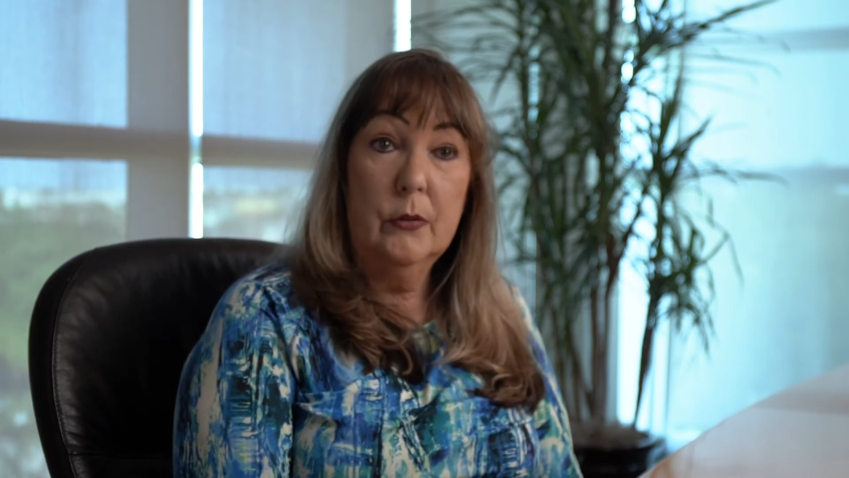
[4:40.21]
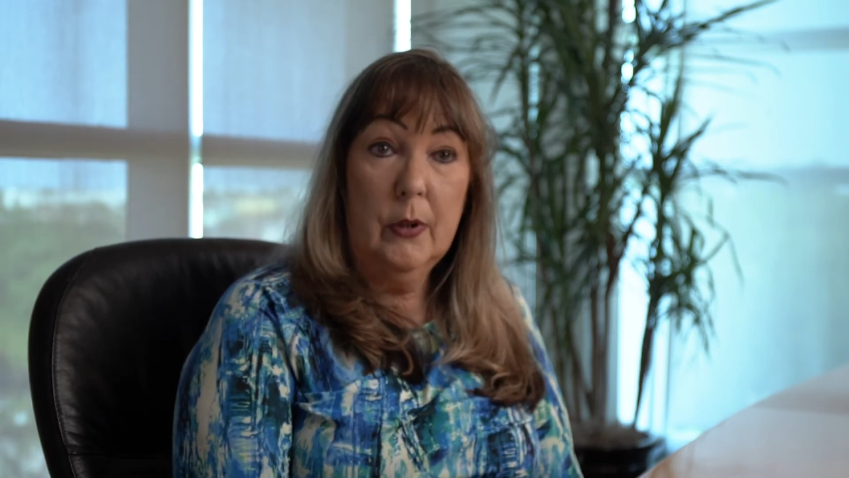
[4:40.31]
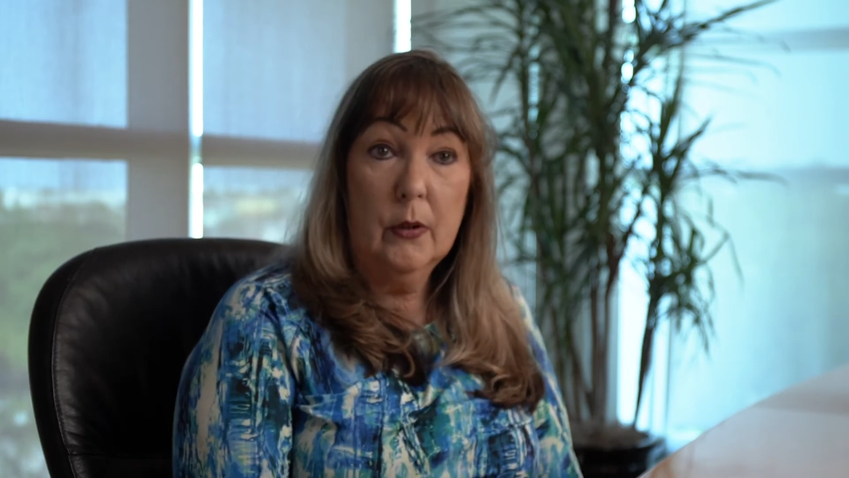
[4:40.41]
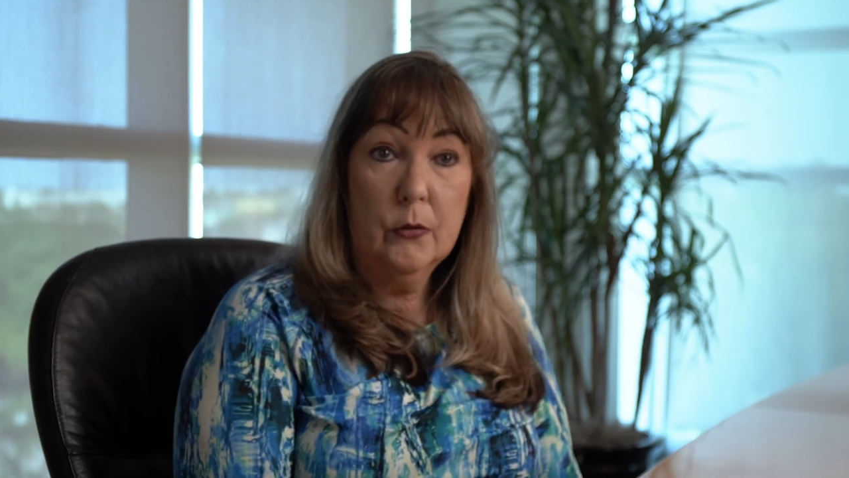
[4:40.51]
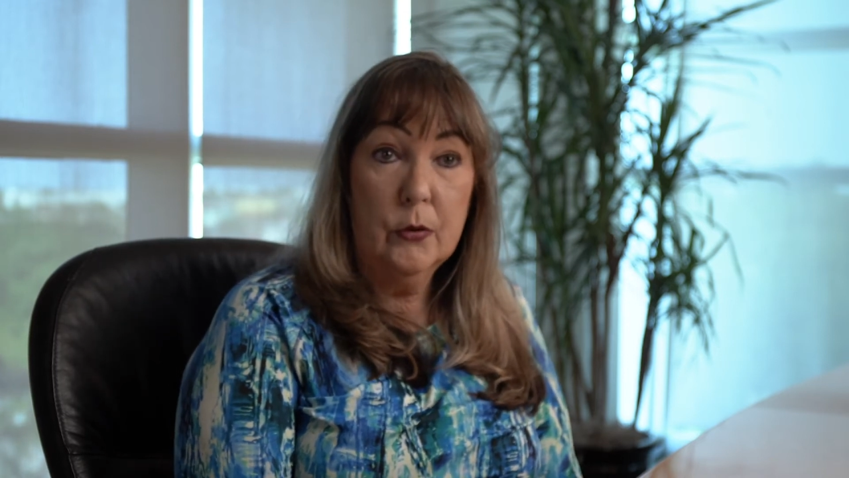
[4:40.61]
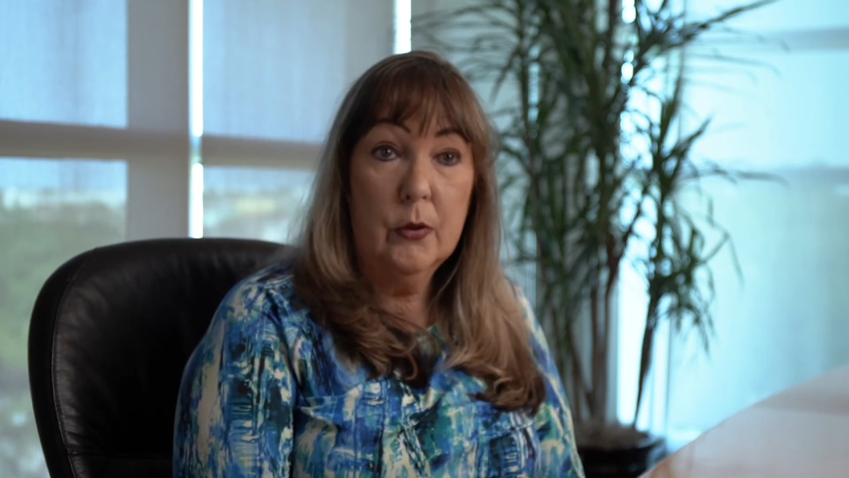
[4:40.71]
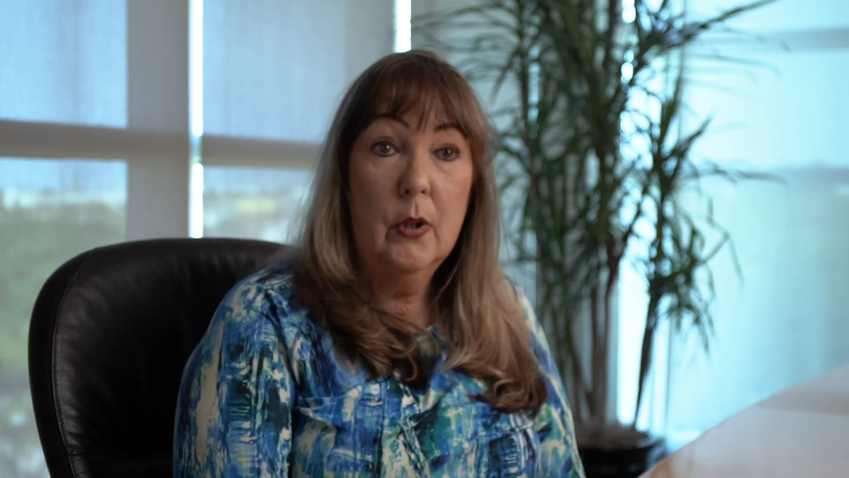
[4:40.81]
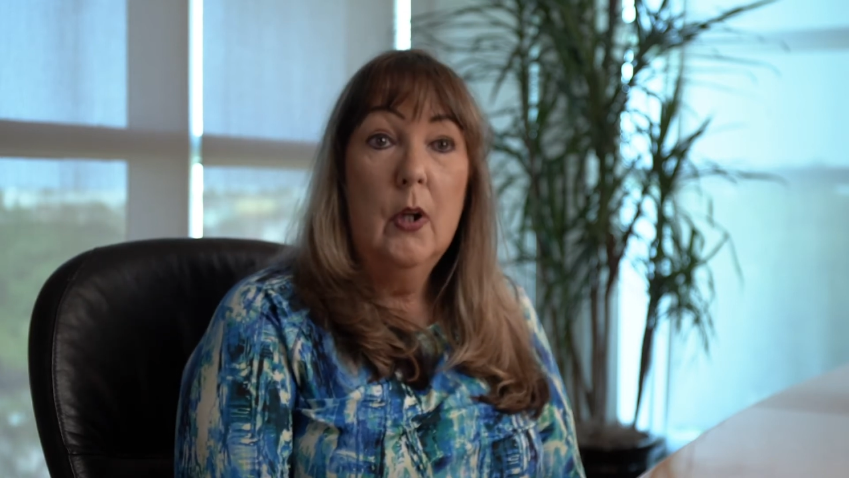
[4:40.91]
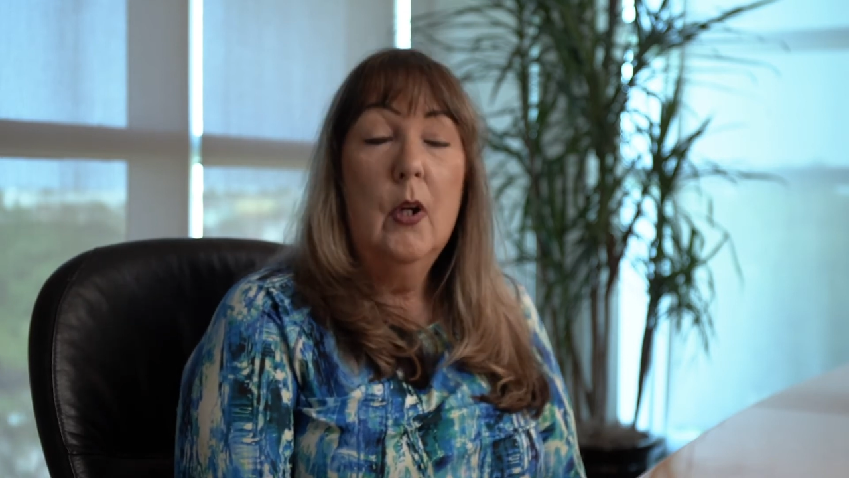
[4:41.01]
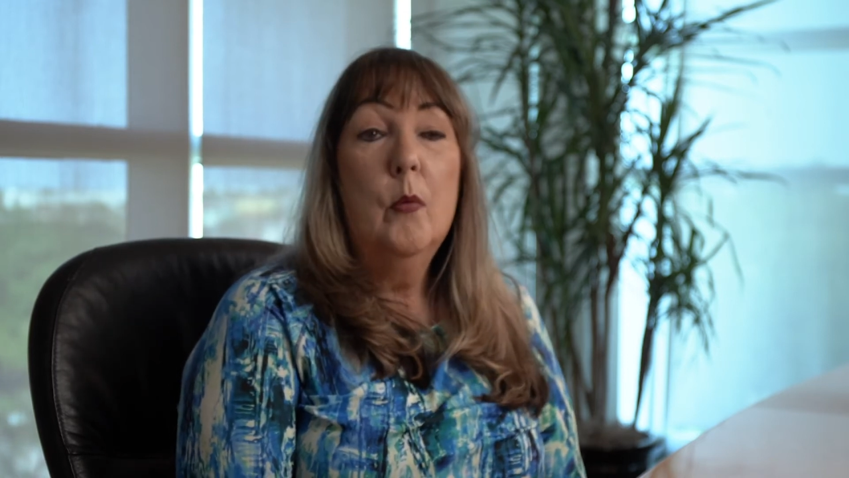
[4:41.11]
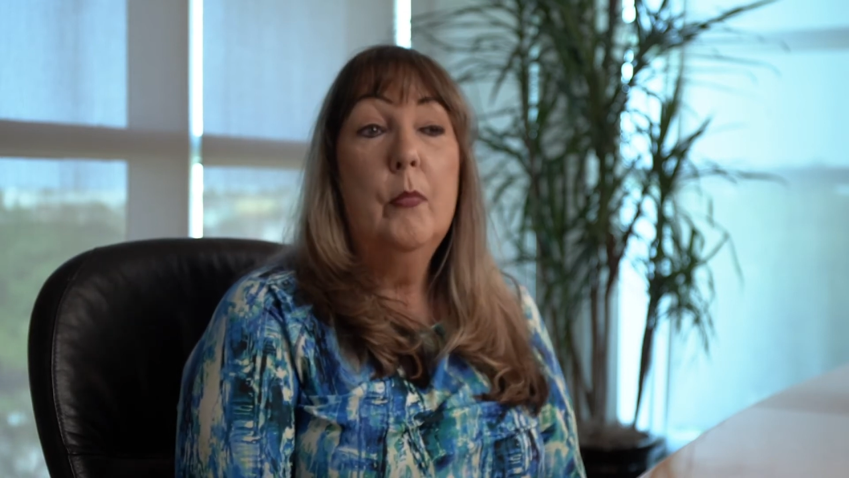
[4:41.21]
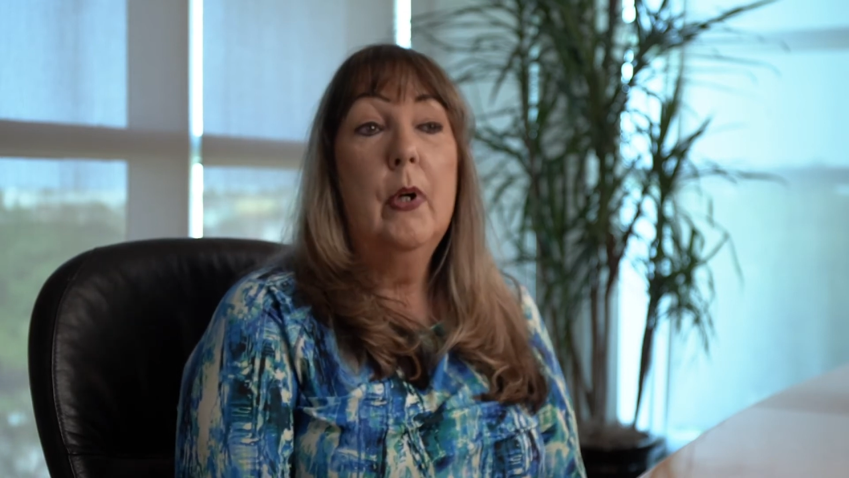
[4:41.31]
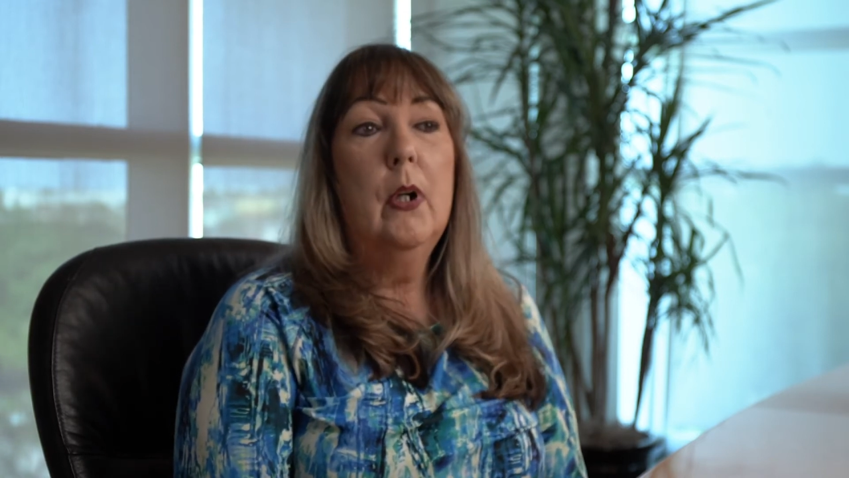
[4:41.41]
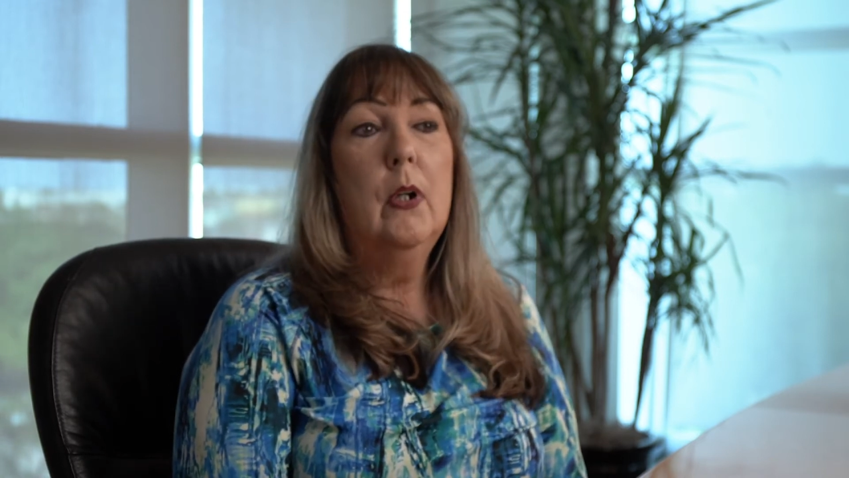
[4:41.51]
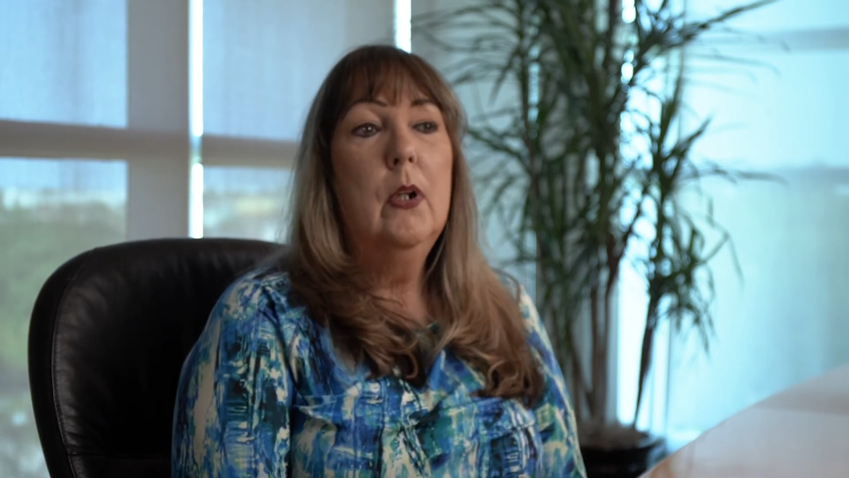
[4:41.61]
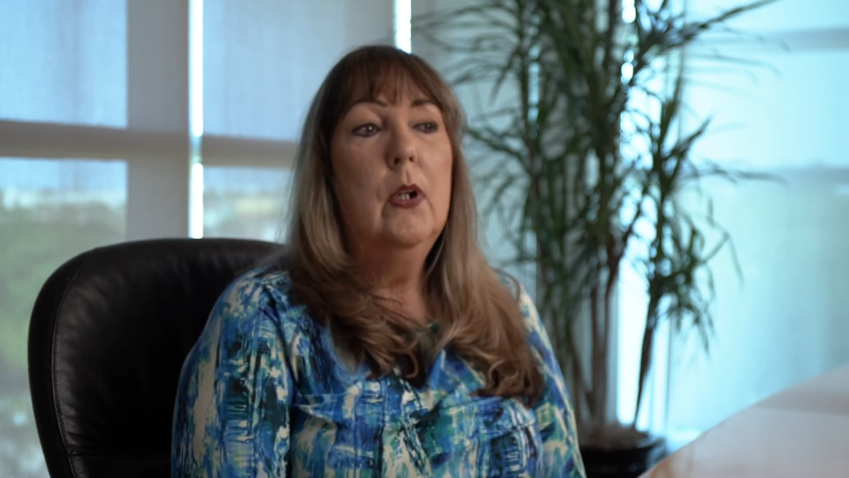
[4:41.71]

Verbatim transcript: doctor, but